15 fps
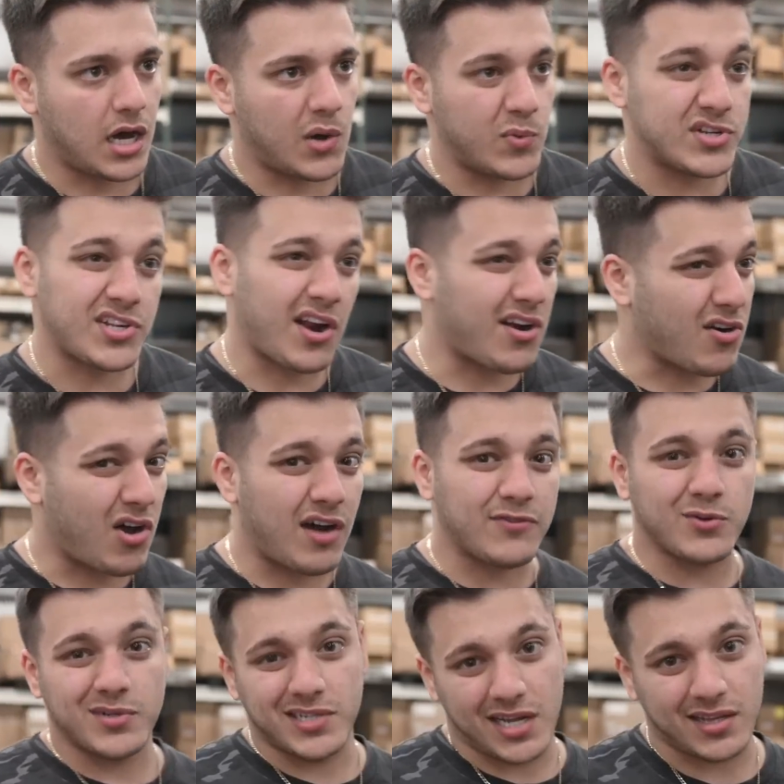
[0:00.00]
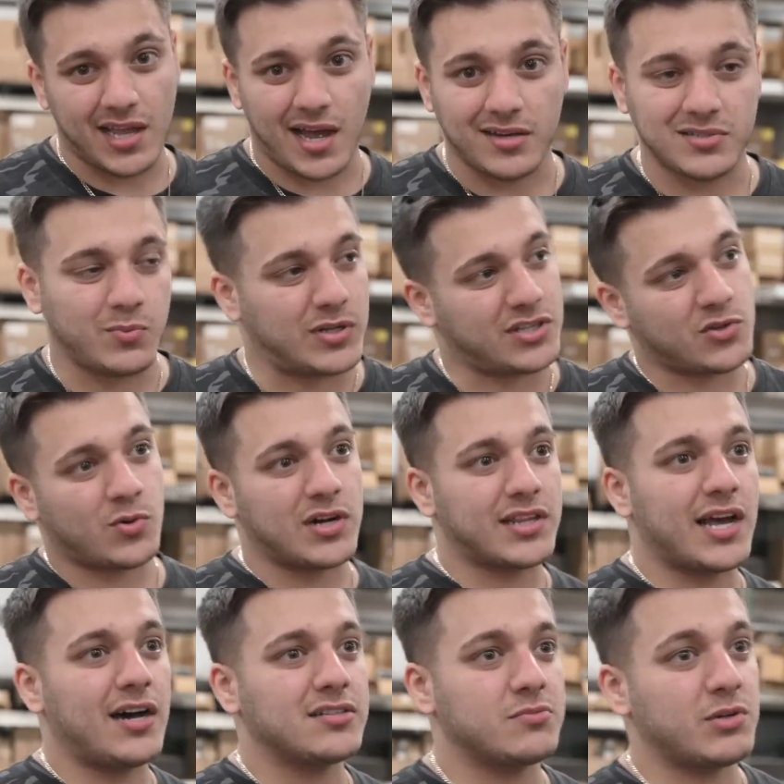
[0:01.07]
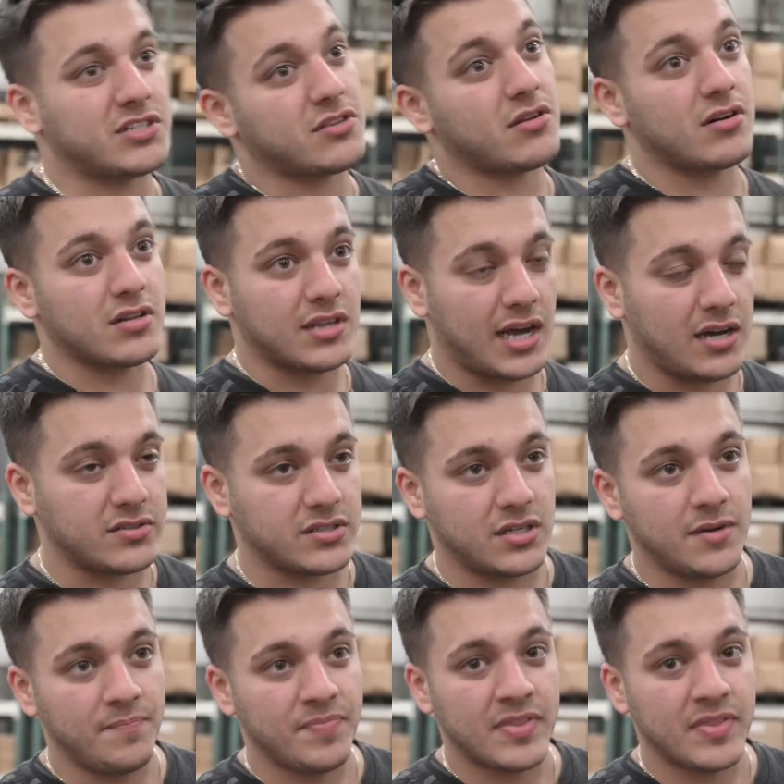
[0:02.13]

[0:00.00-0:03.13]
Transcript: We started off doing $10,000, went to $20,000, went to $30,000.